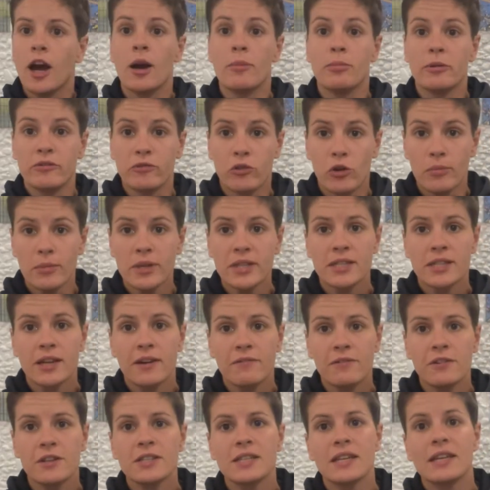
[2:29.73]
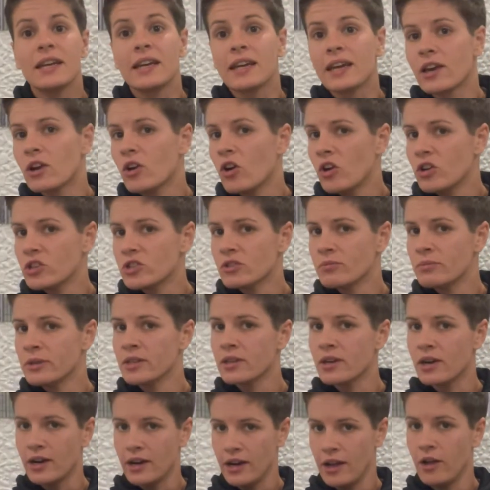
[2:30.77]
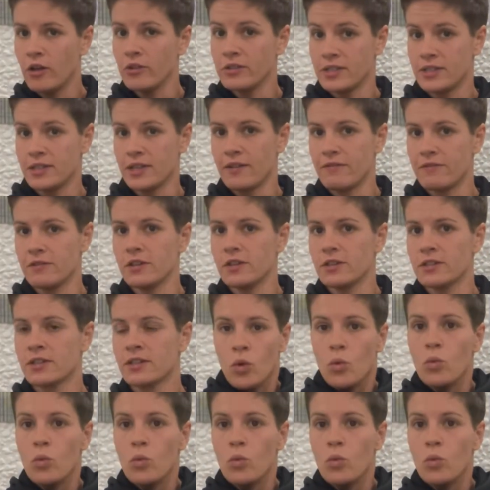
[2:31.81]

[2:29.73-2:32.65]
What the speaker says: our performance suffers, and it can also be that our health suffers.